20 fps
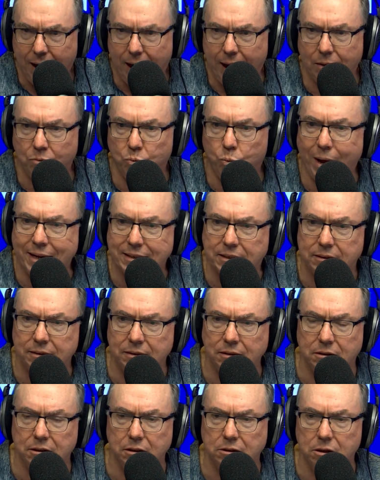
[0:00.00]
and
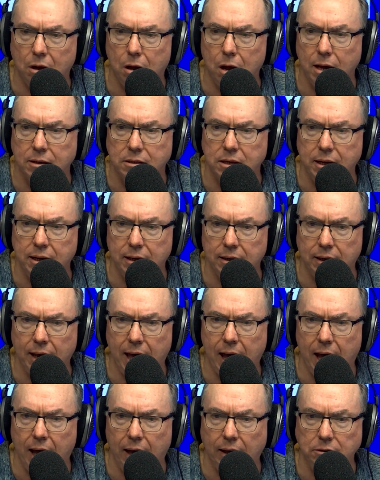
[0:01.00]
Western society at
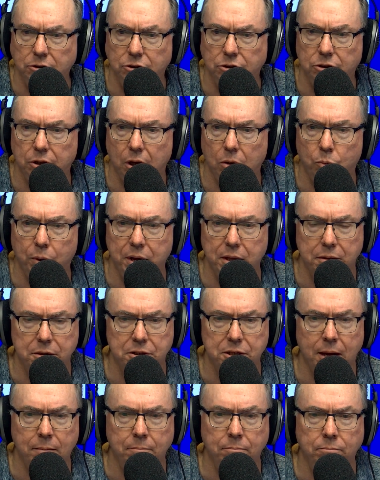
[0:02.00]
large with
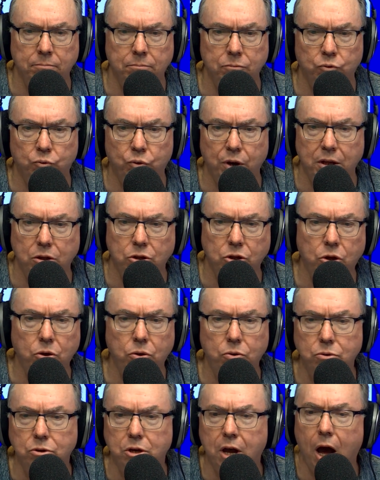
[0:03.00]
some
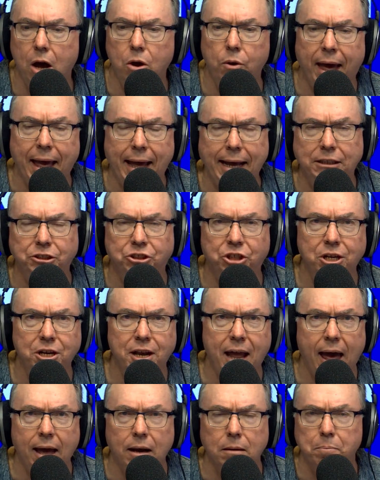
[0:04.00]
renewed
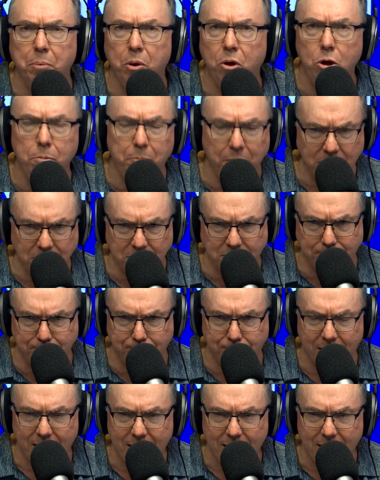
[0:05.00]
cohesion and purpose.